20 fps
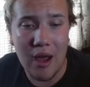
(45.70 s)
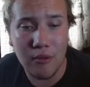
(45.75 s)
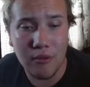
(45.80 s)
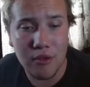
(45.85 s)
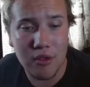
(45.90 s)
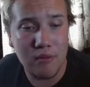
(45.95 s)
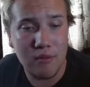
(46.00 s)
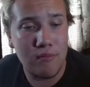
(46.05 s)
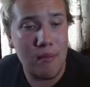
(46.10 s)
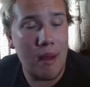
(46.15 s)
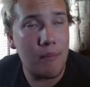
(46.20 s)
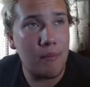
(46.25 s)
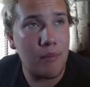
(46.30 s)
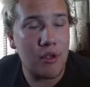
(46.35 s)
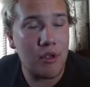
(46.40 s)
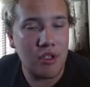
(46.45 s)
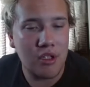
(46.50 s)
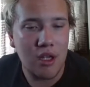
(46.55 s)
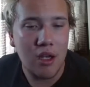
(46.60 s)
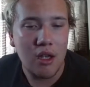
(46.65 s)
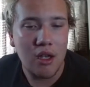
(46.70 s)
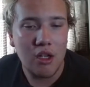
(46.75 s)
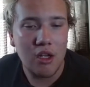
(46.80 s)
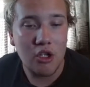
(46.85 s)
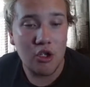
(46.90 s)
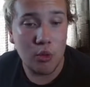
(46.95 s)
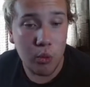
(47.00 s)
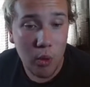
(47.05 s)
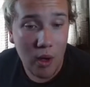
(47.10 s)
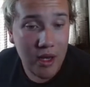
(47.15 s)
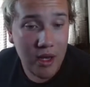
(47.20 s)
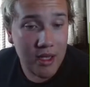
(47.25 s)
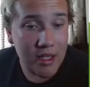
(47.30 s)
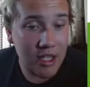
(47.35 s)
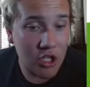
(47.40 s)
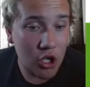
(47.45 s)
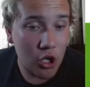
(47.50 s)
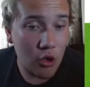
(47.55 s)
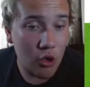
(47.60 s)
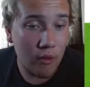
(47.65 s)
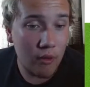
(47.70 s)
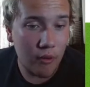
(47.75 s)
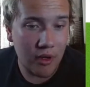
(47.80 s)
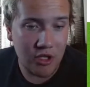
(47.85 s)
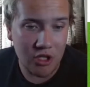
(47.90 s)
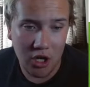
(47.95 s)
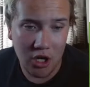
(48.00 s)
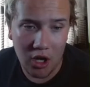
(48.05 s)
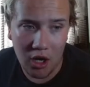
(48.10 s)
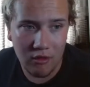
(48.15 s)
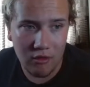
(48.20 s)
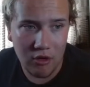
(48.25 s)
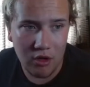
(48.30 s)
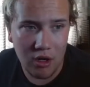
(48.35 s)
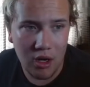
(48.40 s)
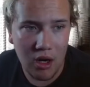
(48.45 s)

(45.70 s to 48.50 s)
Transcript: thousand members. 22 of which are